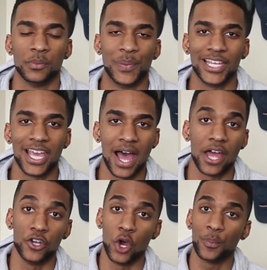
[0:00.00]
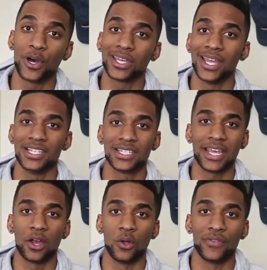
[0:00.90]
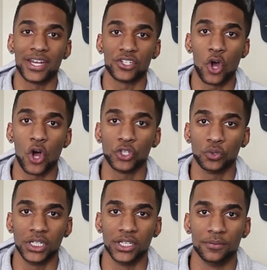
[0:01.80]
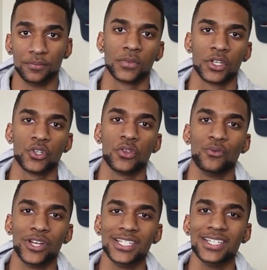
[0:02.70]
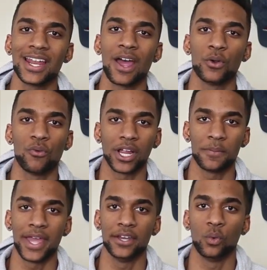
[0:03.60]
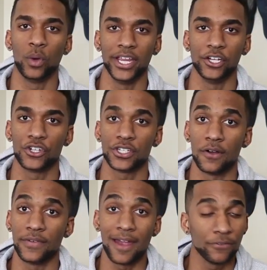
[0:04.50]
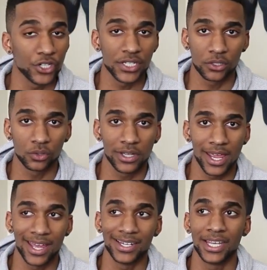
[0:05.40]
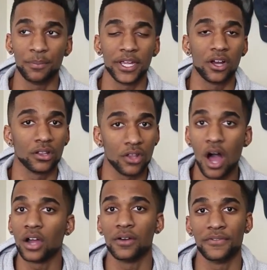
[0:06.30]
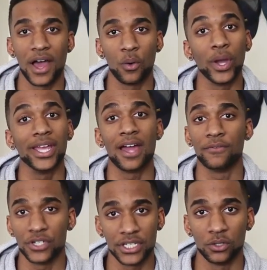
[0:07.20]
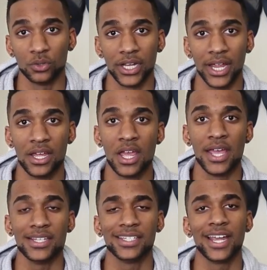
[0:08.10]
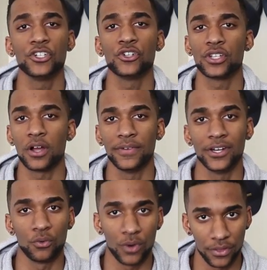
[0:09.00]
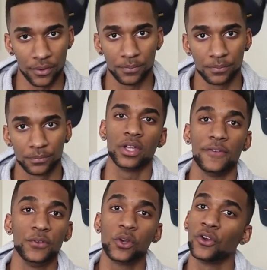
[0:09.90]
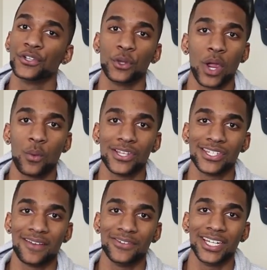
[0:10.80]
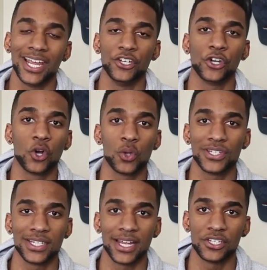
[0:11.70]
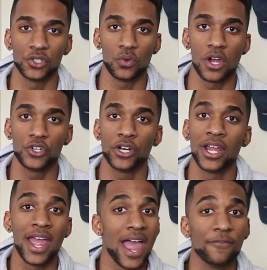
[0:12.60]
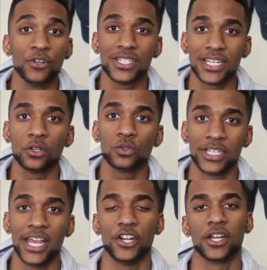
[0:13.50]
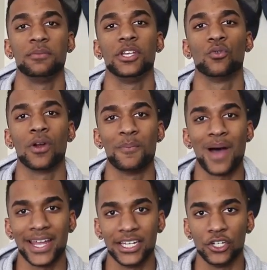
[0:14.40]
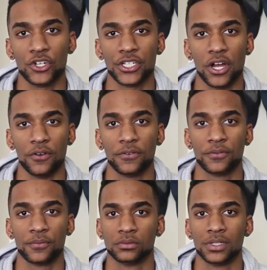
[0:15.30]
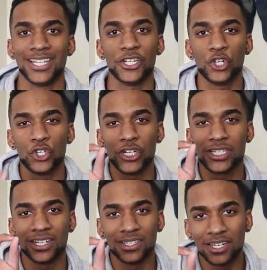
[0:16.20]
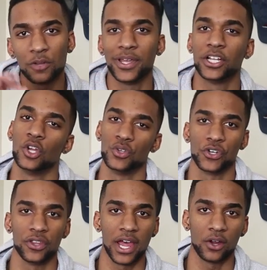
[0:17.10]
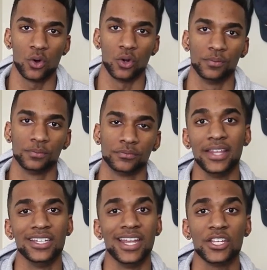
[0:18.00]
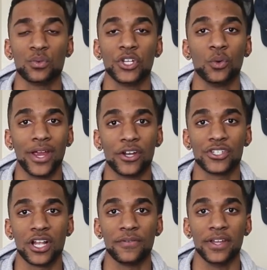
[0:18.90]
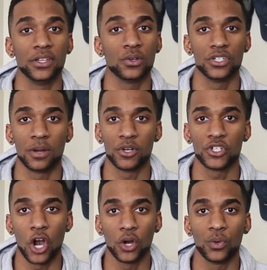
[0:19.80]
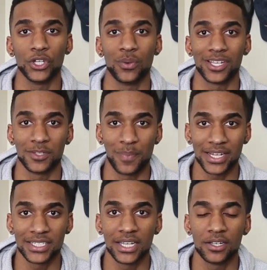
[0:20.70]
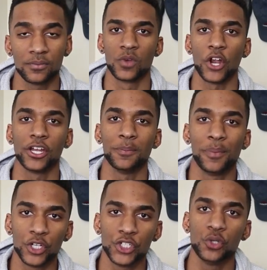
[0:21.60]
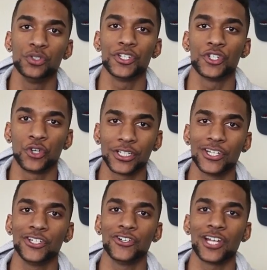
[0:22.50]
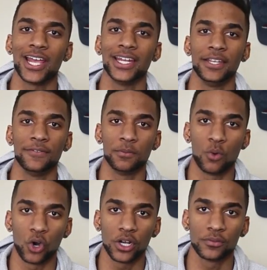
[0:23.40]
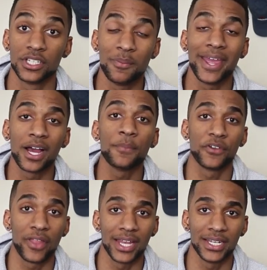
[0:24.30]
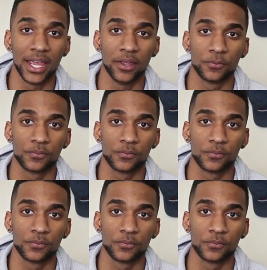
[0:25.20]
But yeah, notebook and scale, that is all you need. So the reason that I would recommend weighing yourself every single day and keeping a log of that weight every single day is to get yourself in a rhythm. If you currently weigh 170 and your goal is to get to 200, every single day you're gonna be reminding yourself that you're just a little bit closer to that goal. And the days where you weigh yourself and those numbers aren't what you expected are gonna push you to stricten your diet even more to make up for that day.